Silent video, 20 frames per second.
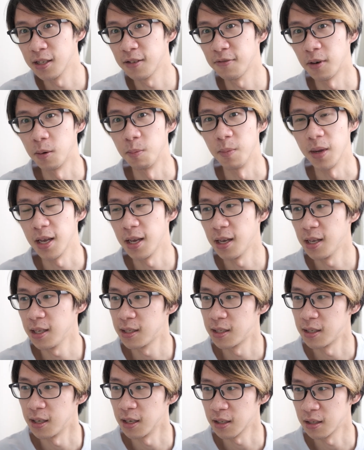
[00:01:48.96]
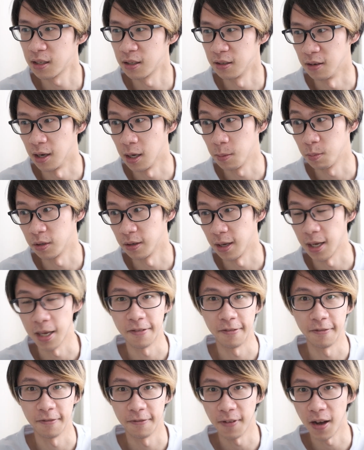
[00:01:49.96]
from A6 to up to
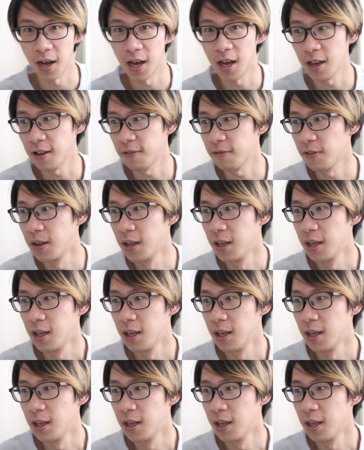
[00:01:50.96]
A5.